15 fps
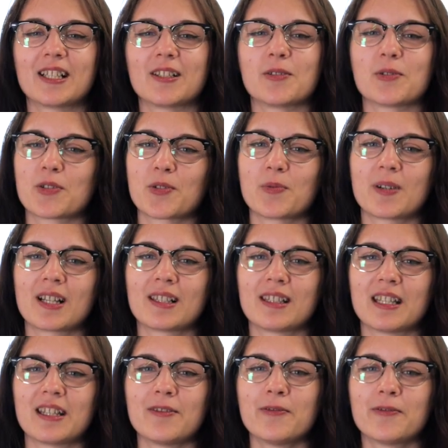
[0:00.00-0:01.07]
close to where I
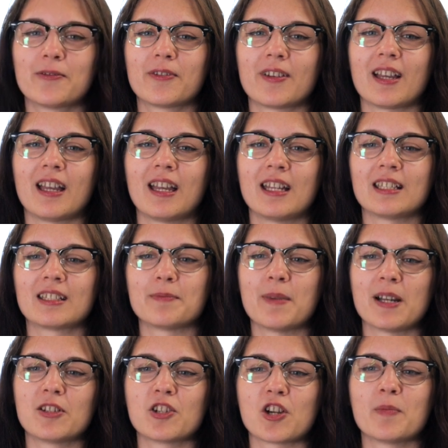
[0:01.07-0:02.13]
live and
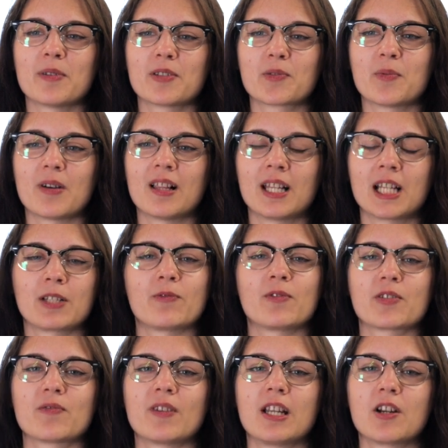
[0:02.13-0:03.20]
my job as well, and it
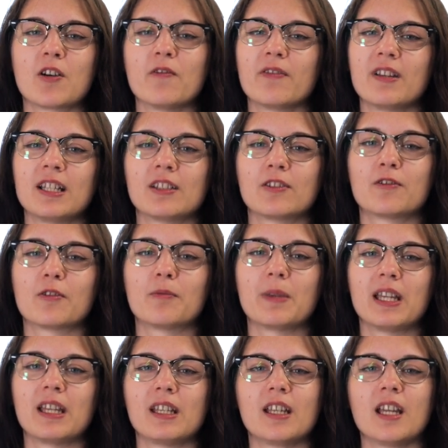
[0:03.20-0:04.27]
was really convenient for
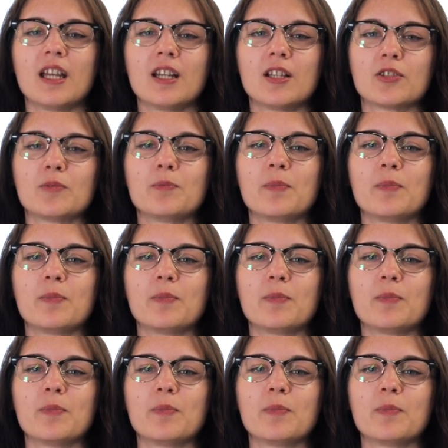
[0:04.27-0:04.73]
me to